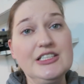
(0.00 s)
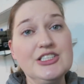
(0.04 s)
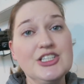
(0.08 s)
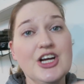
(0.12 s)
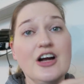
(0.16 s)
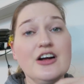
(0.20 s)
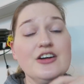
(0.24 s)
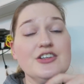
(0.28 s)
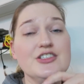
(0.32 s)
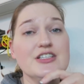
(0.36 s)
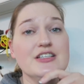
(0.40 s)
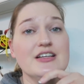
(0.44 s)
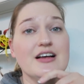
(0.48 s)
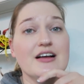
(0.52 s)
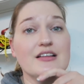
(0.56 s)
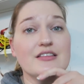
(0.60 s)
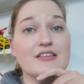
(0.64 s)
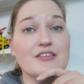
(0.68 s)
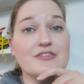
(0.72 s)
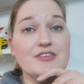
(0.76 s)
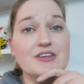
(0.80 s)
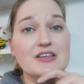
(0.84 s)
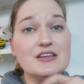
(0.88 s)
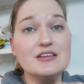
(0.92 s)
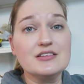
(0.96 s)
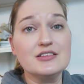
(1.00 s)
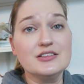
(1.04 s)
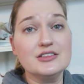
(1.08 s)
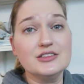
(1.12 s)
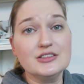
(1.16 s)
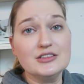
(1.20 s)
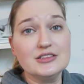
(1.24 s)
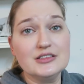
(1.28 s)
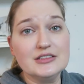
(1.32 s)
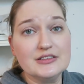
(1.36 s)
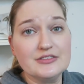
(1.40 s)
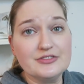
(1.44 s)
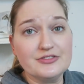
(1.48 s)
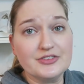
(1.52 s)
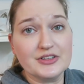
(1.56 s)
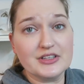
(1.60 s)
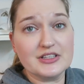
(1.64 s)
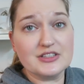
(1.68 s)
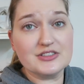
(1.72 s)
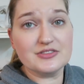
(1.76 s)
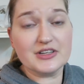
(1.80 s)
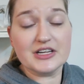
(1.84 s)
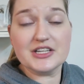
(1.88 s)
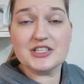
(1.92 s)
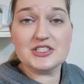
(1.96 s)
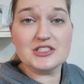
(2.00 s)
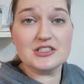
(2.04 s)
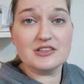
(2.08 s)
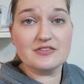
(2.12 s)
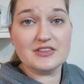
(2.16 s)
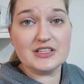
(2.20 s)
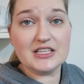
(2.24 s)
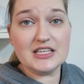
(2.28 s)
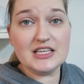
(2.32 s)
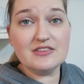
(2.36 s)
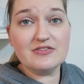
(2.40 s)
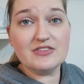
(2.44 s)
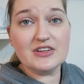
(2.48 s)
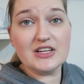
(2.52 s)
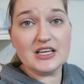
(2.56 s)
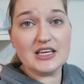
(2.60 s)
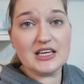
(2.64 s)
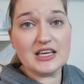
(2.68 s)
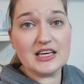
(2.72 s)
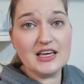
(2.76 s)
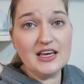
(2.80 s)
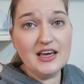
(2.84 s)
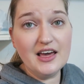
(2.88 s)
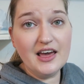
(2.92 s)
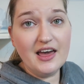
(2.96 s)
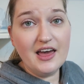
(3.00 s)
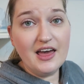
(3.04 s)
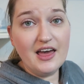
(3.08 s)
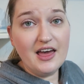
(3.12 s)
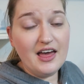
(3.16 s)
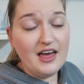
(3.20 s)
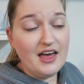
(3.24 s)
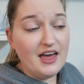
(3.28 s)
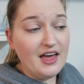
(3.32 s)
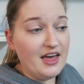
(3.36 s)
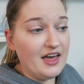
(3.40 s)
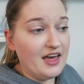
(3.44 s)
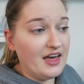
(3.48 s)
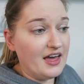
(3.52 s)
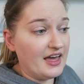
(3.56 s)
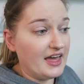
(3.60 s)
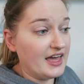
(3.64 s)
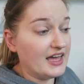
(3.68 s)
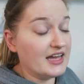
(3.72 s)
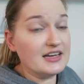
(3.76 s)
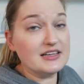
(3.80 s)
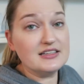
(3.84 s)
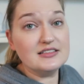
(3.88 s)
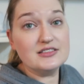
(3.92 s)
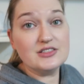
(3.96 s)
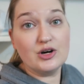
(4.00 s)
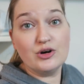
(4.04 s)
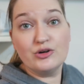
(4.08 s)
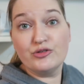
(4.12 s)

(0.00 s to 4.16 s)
charging on the vehicle for the duration of the evening and